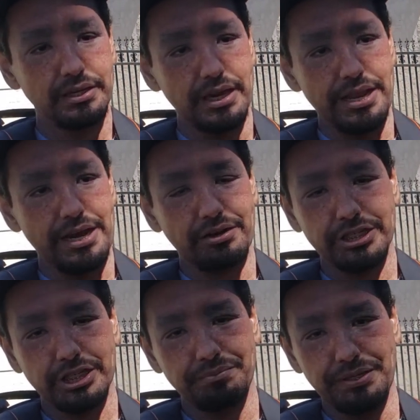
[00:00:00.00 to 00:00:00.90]
and I know I
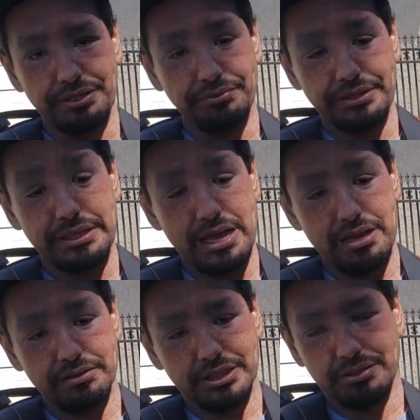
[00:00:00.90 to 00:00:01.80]
shouldn't be doing
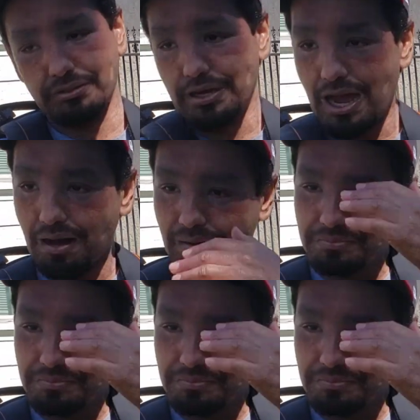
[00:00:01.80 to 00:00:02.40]
that. So now